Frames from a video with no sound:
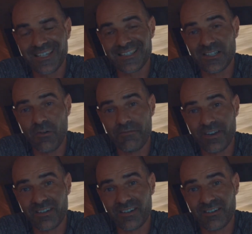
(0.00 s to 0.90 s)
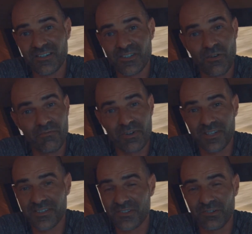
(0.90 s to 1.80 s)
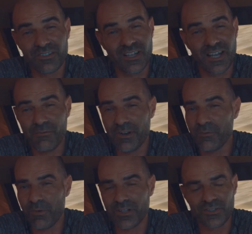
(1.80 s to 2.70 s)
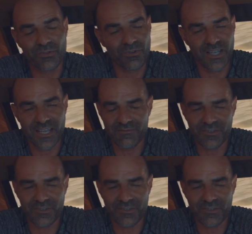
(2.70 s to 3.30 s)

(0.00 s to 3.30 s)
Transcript: So finger crossed, hopefully soon. I really want to leave.